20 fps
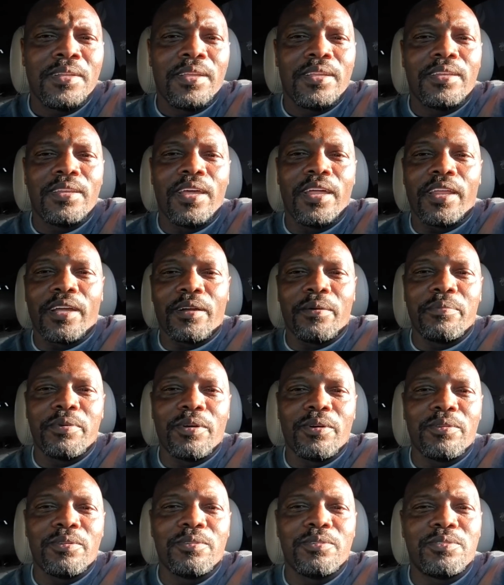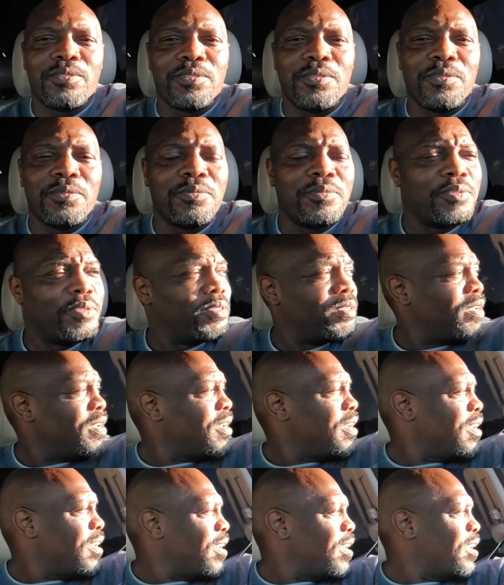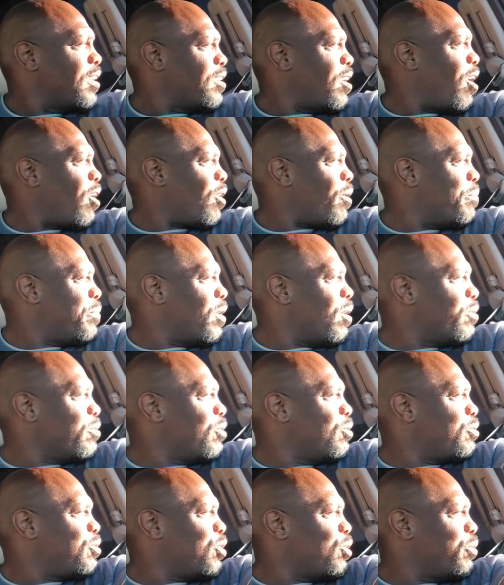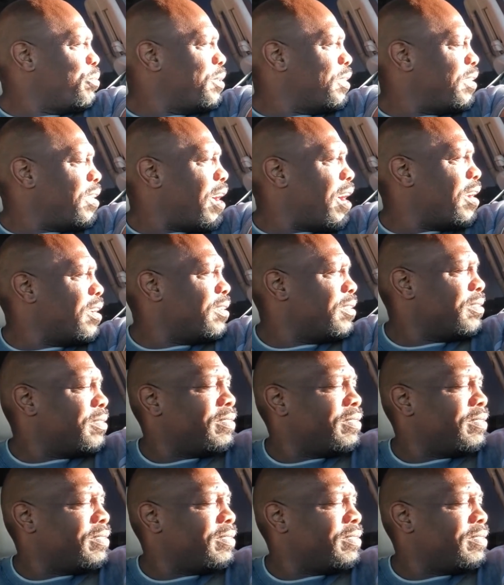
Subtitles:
Now they're gonna be on YouTube. Y'all gonna be on YouTube today.